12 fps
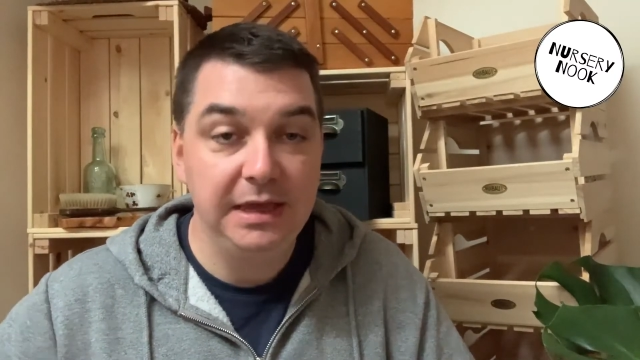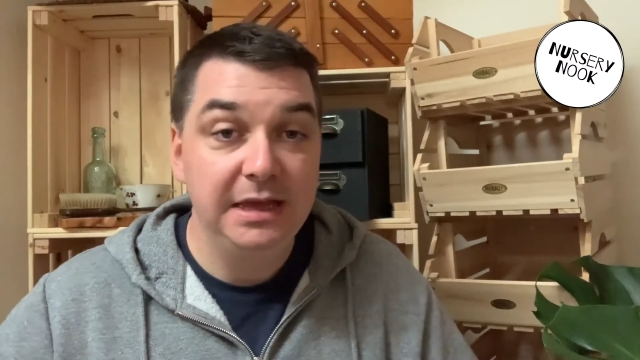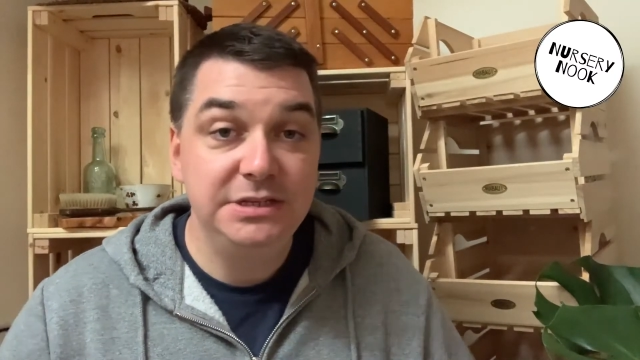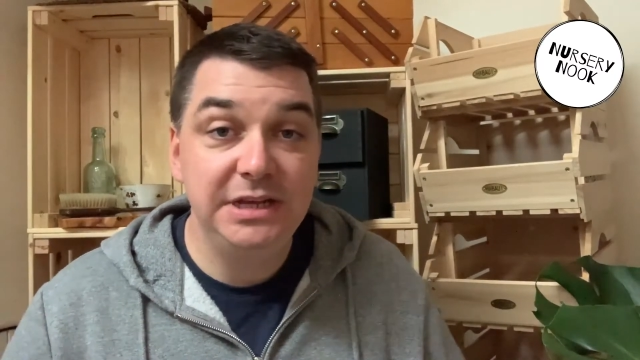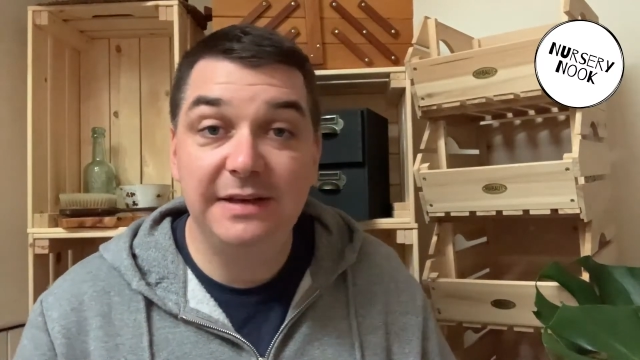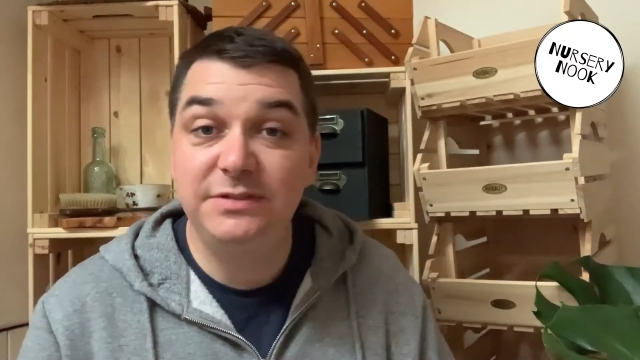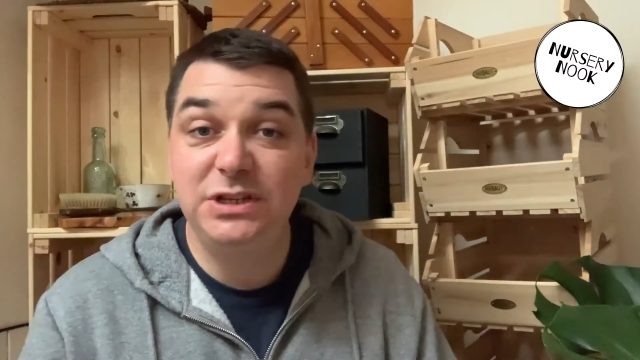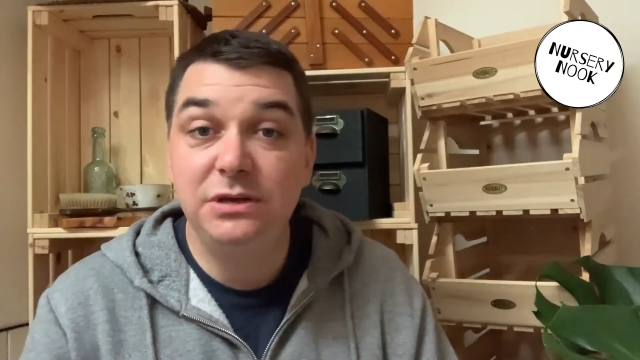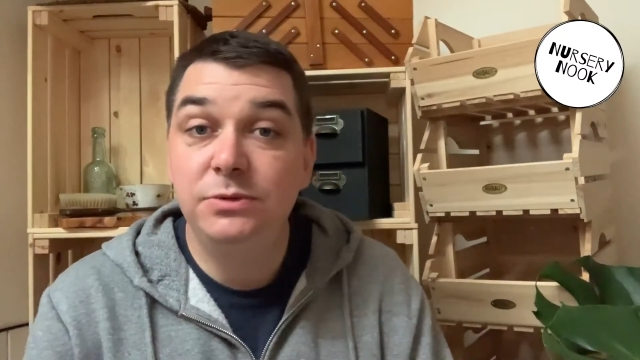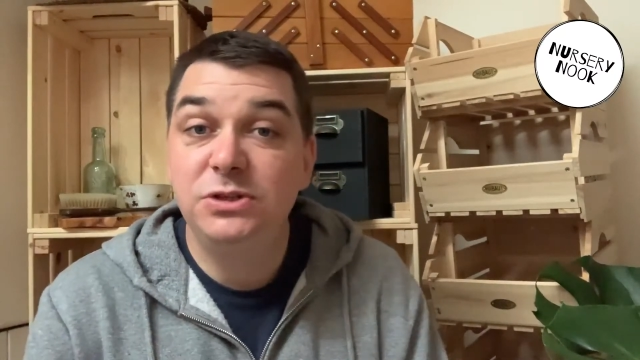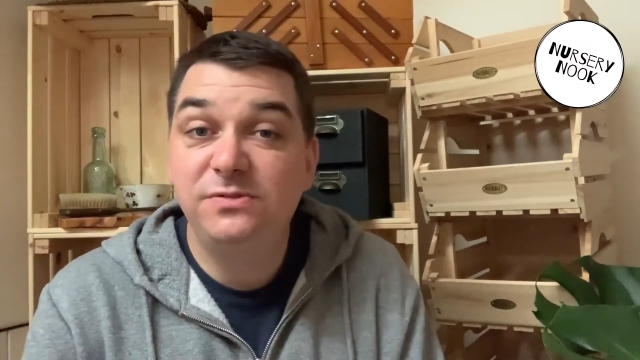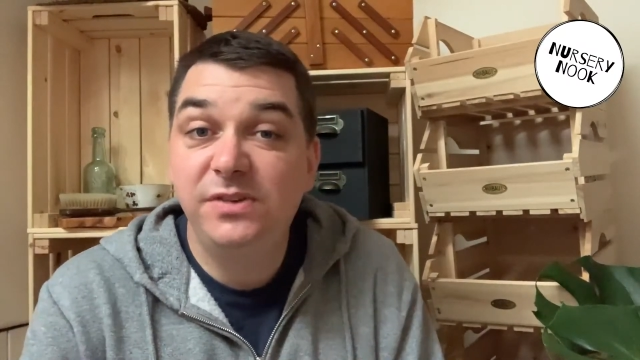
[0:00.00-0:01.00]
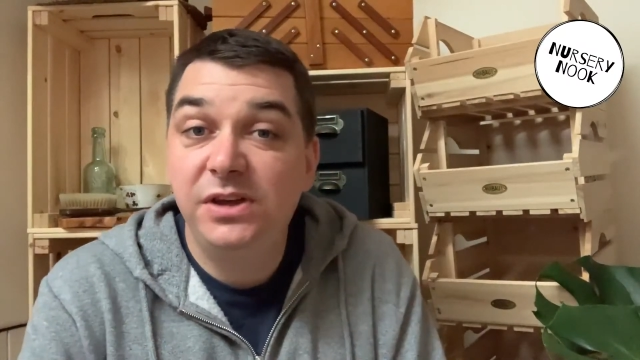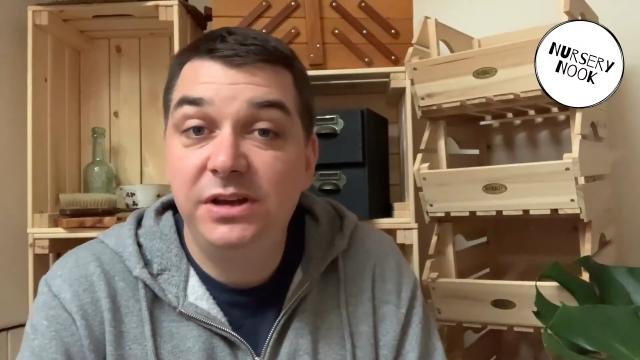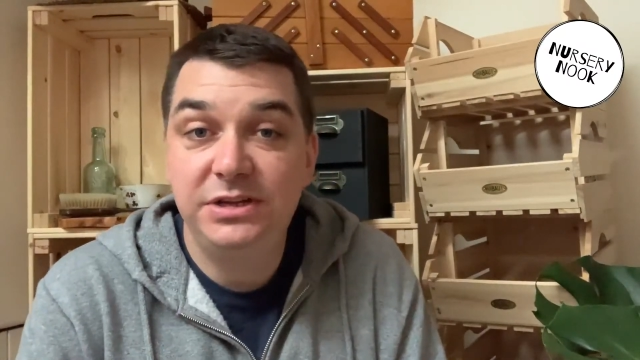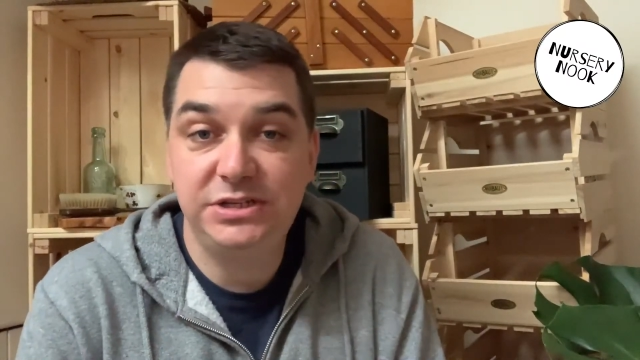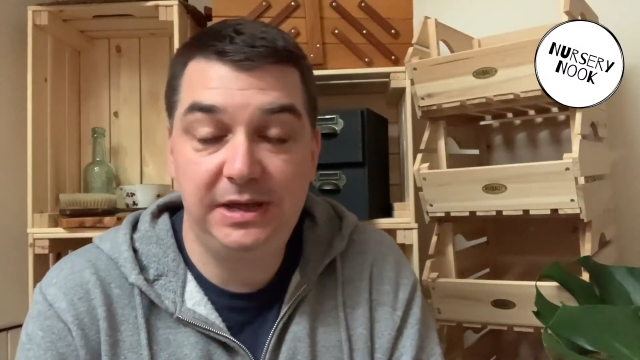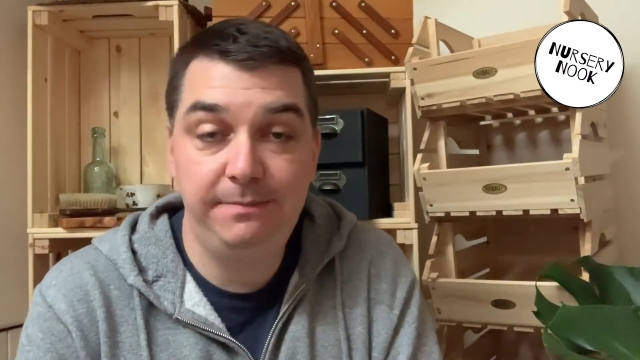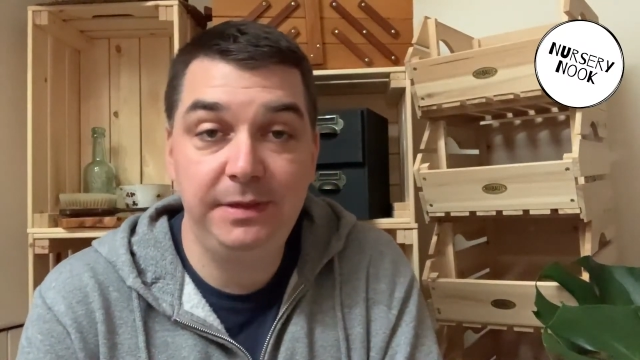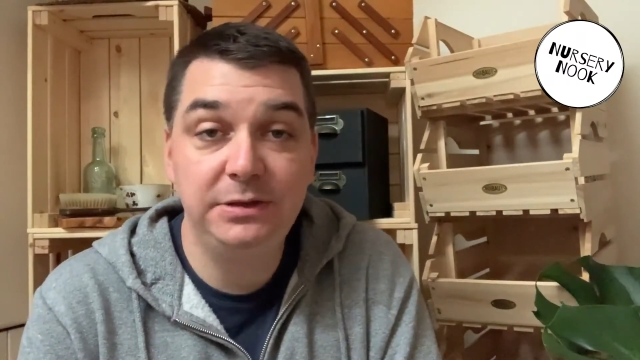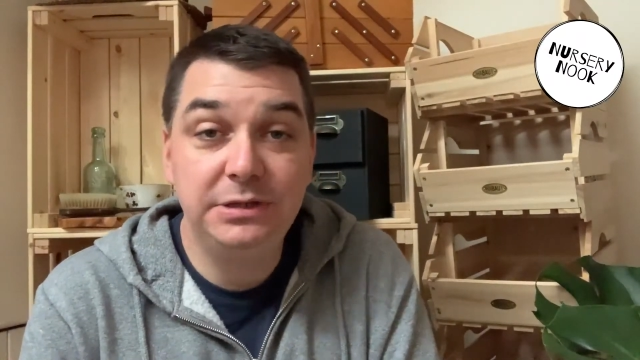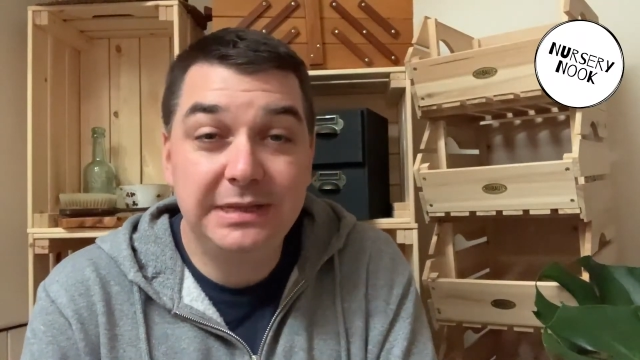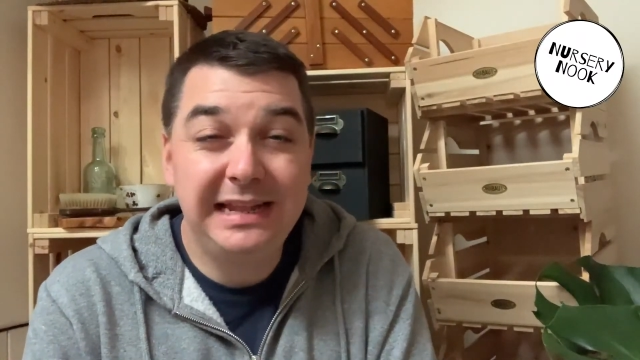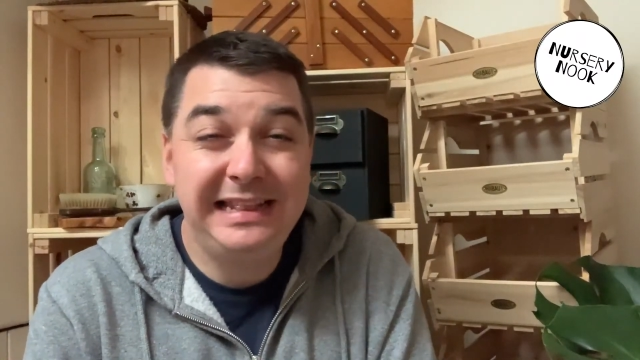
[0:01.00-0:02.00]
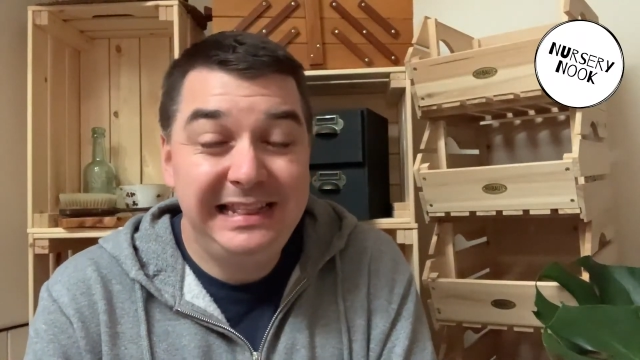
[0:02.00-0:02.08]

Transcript: Do you have too much furniture? Does that